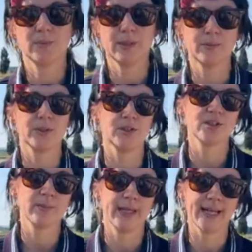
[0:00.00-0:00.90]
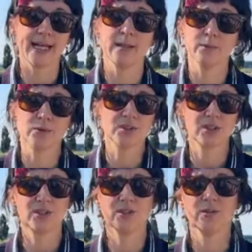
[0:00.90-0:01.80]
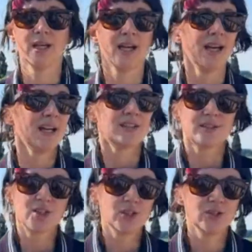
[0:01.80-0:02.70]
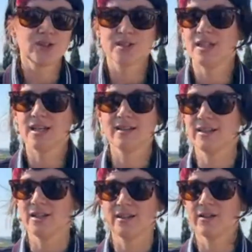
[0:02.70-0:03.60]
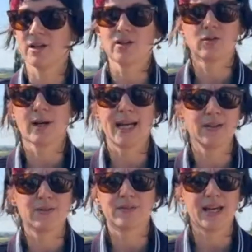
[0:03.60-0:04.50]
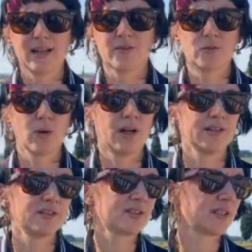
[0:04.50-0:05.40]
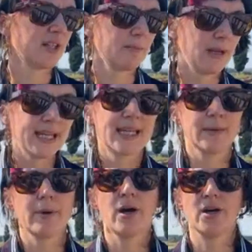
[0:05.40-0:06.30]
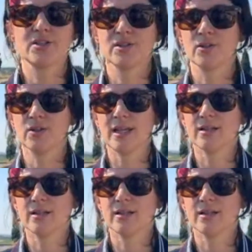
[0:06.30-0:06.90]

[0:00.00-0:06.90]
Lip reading: People were used to being able to choose their own grave of loved ones, make it personal.